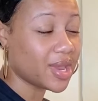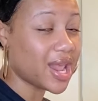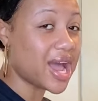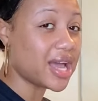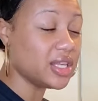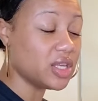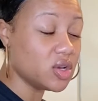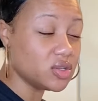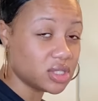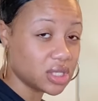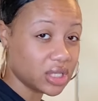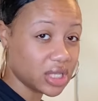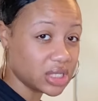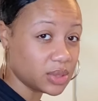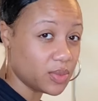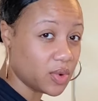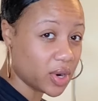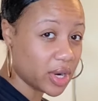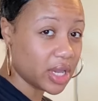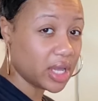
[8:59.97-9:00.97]
I used it this
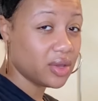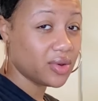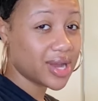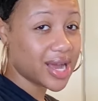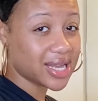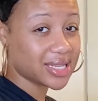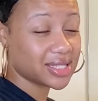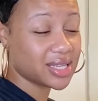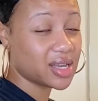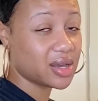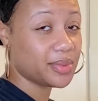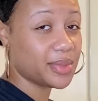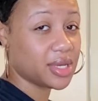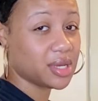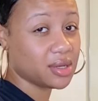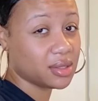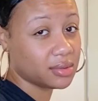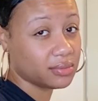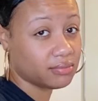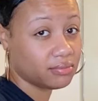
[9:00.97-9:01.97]
morning, you guys tell me.